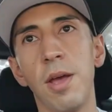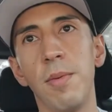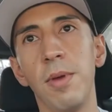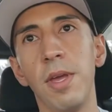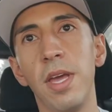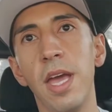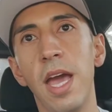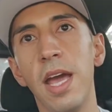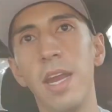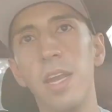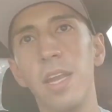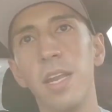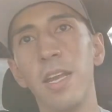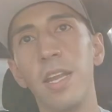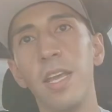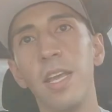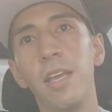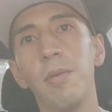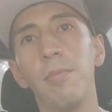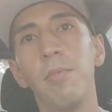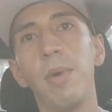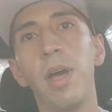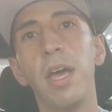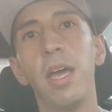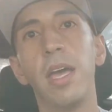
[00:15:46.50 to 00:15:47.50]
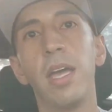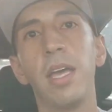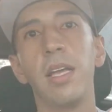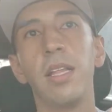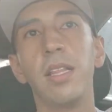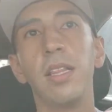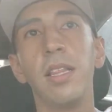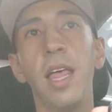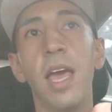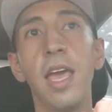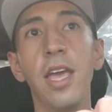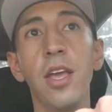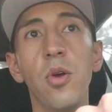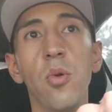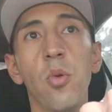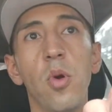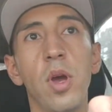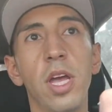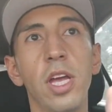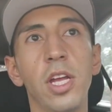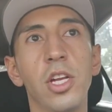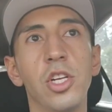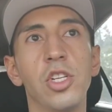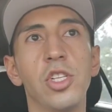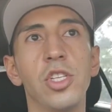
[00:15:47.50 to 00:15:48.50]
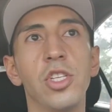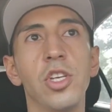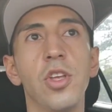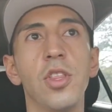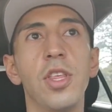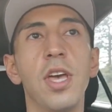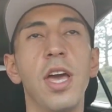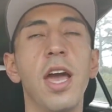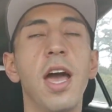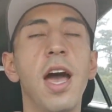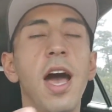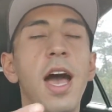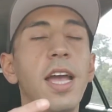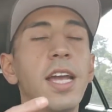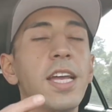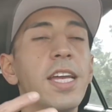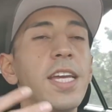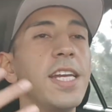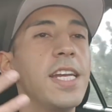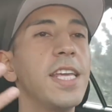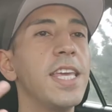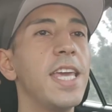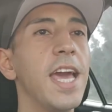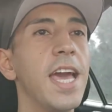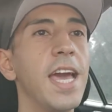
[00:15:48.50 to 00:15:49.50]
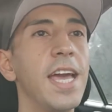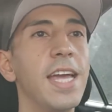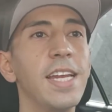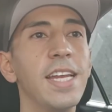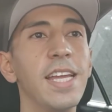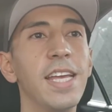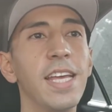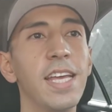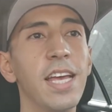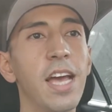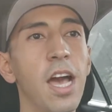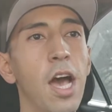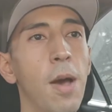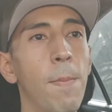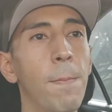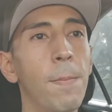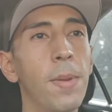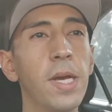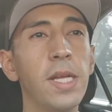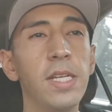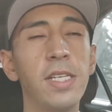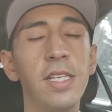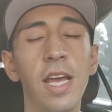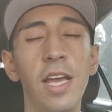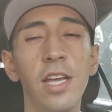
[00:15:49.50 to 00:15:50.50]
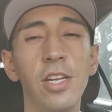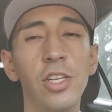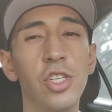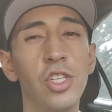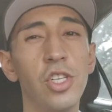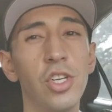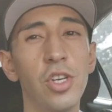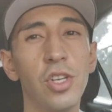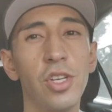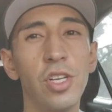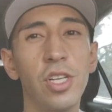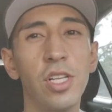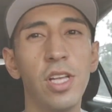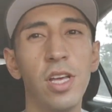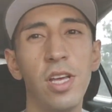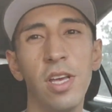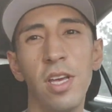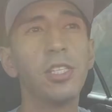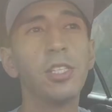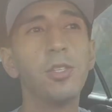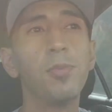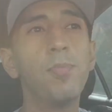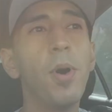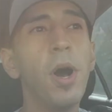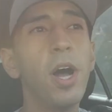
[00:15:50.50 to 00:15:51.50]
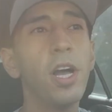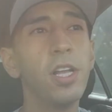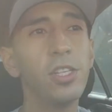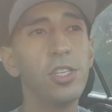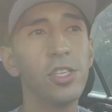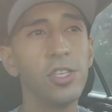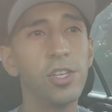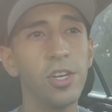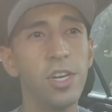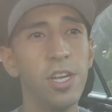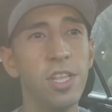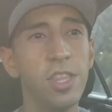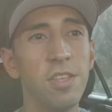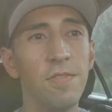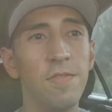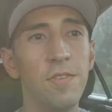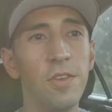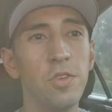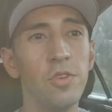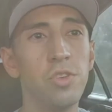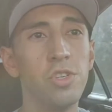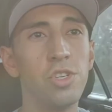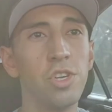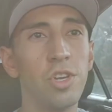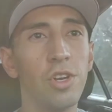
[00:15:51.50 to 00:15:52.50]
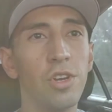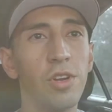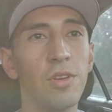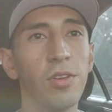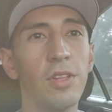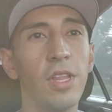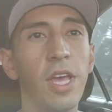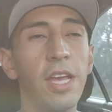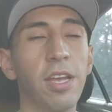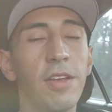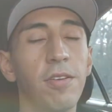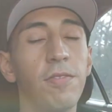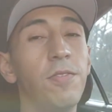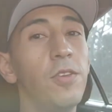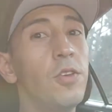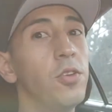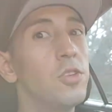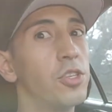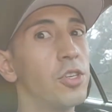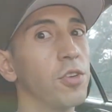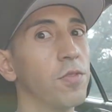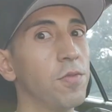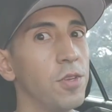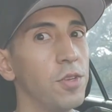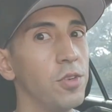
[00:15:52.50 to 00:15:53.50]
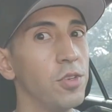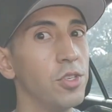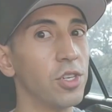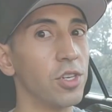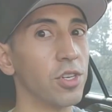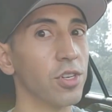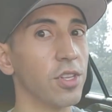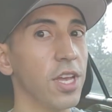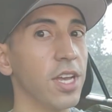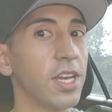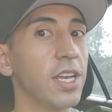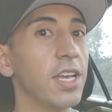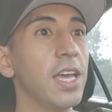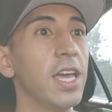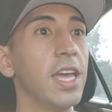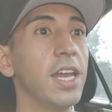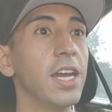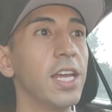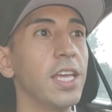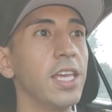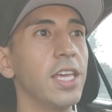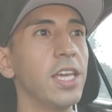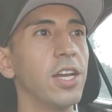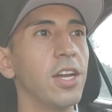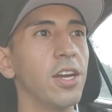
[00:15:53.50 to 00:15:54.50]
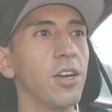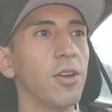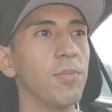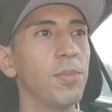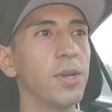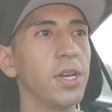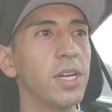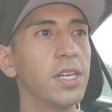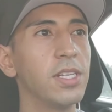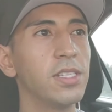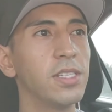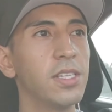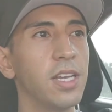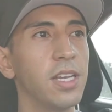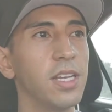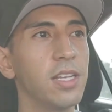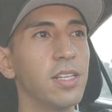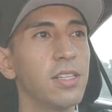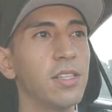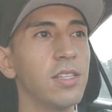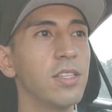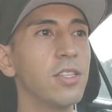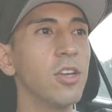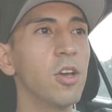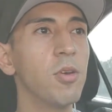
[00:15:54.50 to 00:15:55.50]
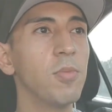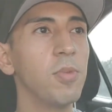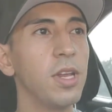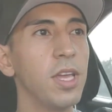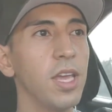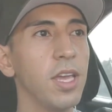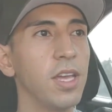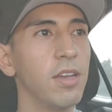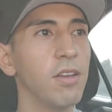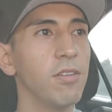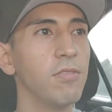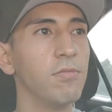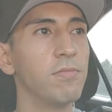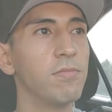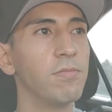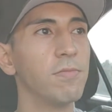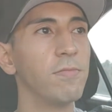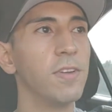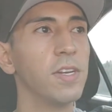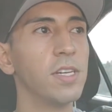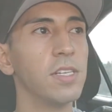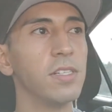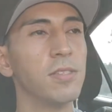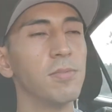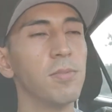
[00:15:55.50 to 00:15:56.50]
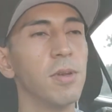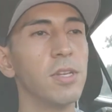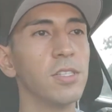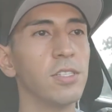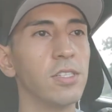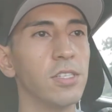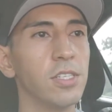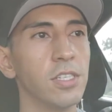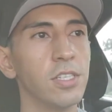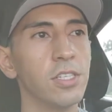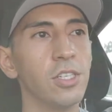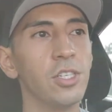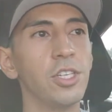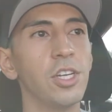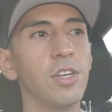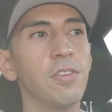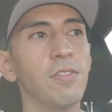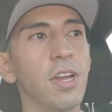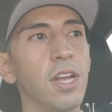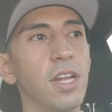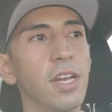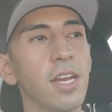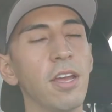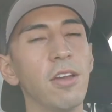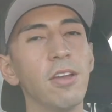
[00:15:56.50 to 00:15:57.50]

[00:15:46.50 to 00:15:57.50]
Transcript: I be editing my language so that I could get a potential sponsor in the future, like future, like in a year, because like nobody ain't no fucking sponsor this shit right